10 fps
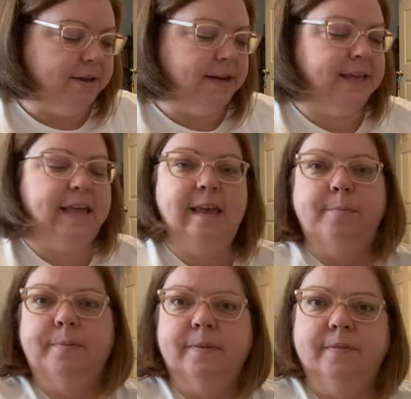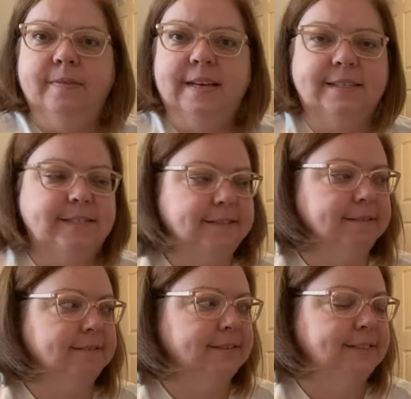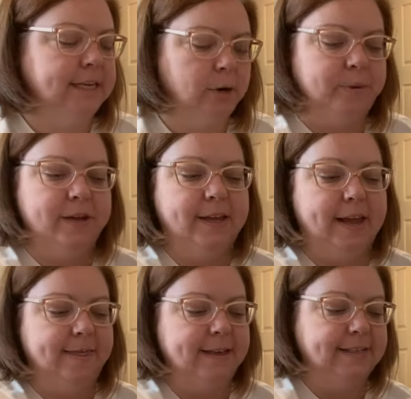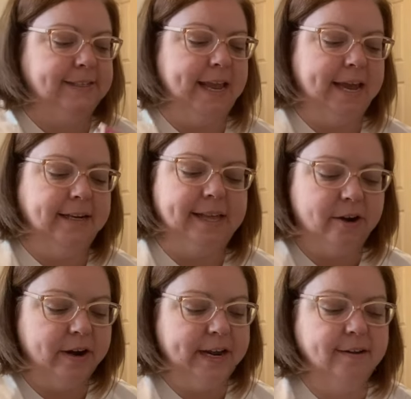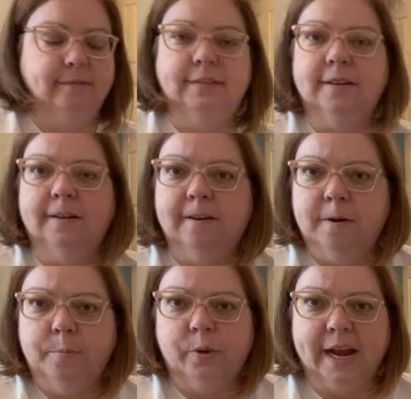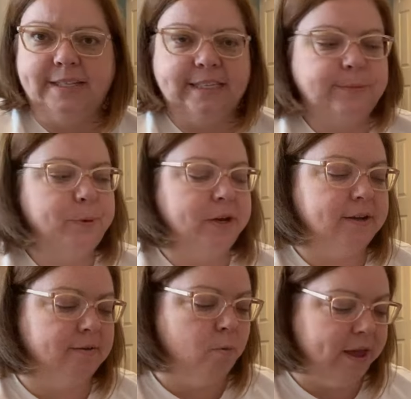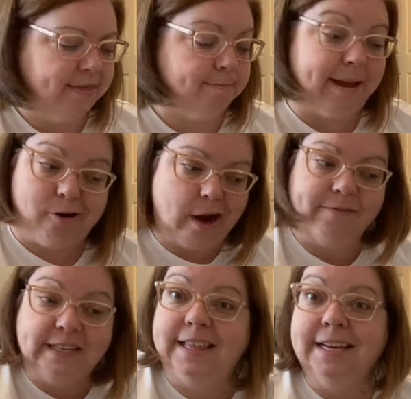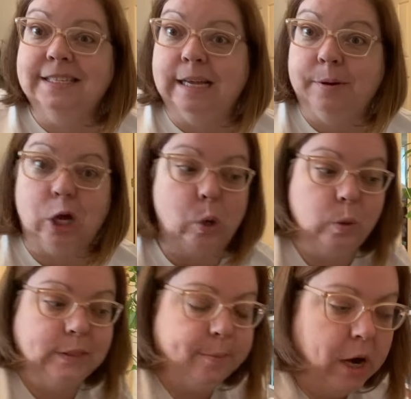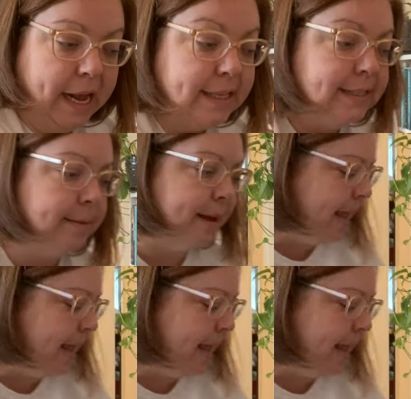gonna keep this sticker book and this hand lettering practice book with my crafty things that go somewhere else in my